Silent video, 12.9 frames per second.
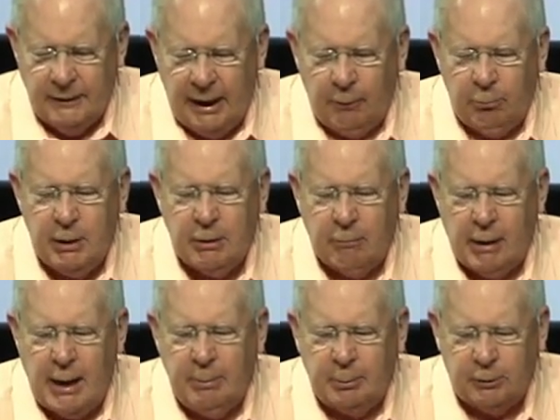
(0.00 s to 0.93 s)
that we
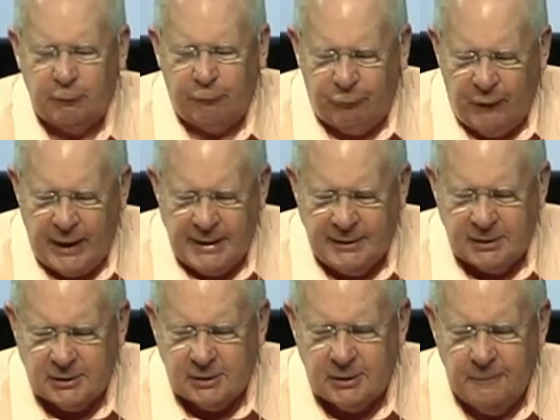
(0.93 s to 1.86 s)
are able to
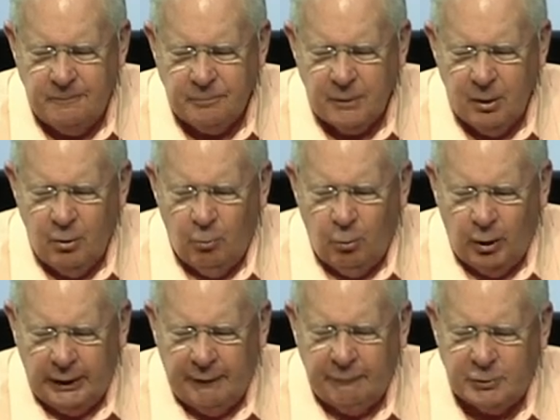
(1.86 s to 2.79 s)
face
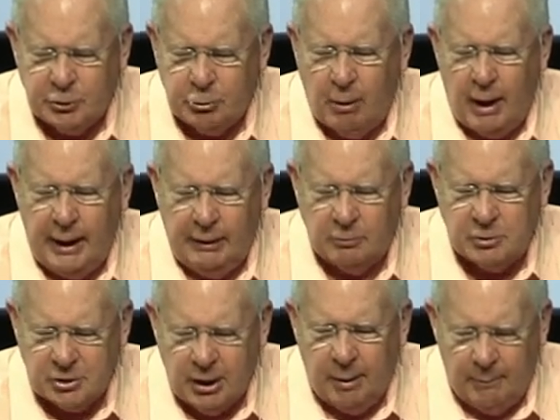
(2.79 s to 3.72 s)
whatever
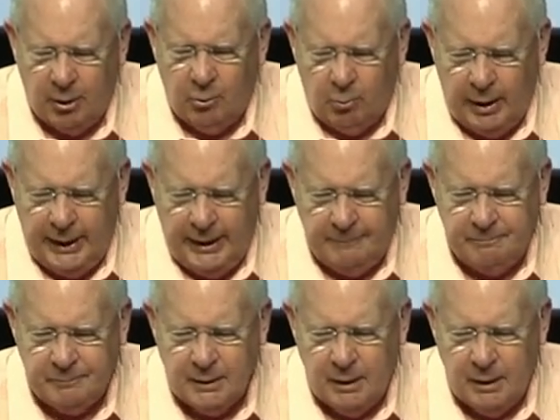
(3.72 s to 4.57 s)
trials come our way.